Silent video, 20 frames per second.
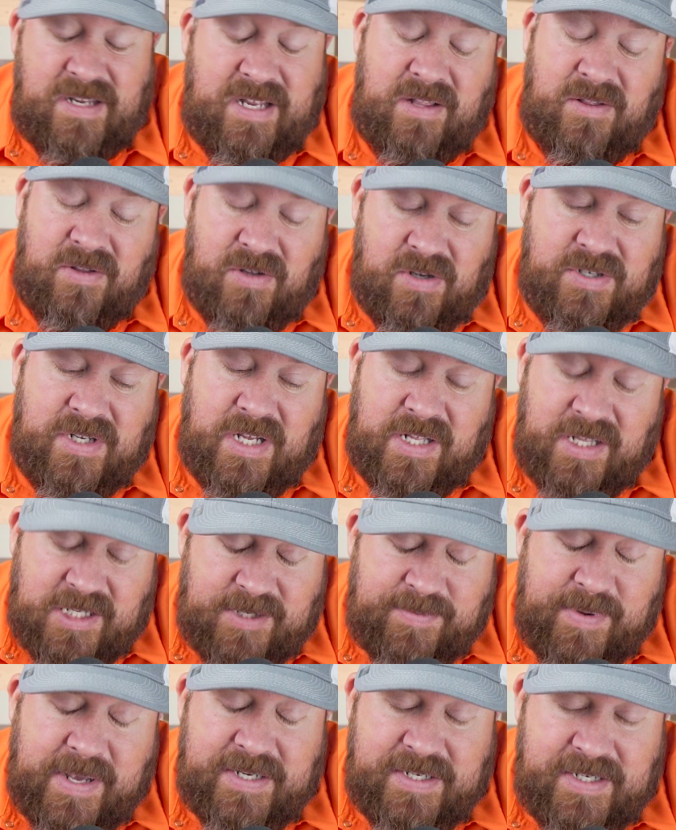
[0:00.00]
it looks like the
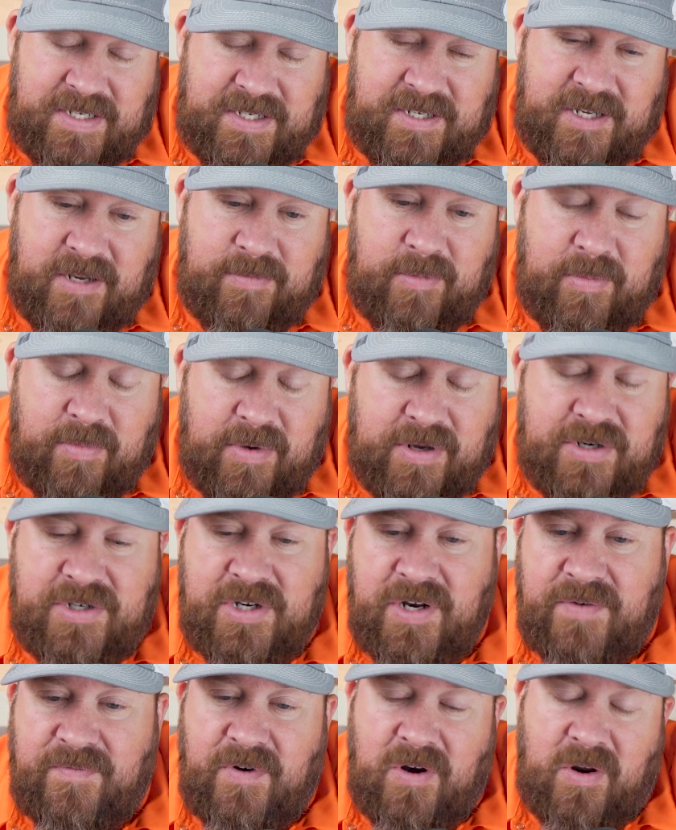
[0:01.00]
spacing is going to be much
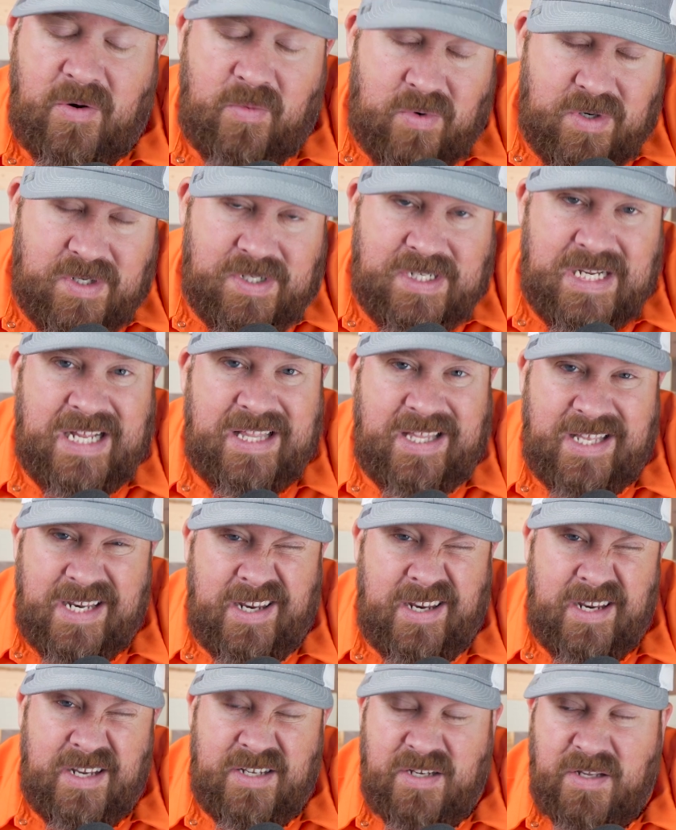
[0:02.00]
different on one side than
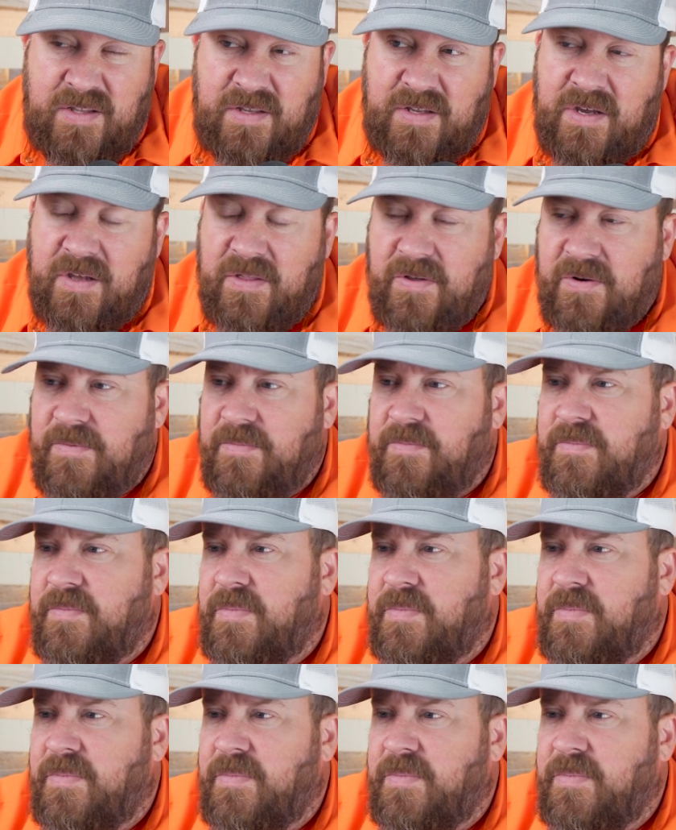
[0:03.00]
it is on the other.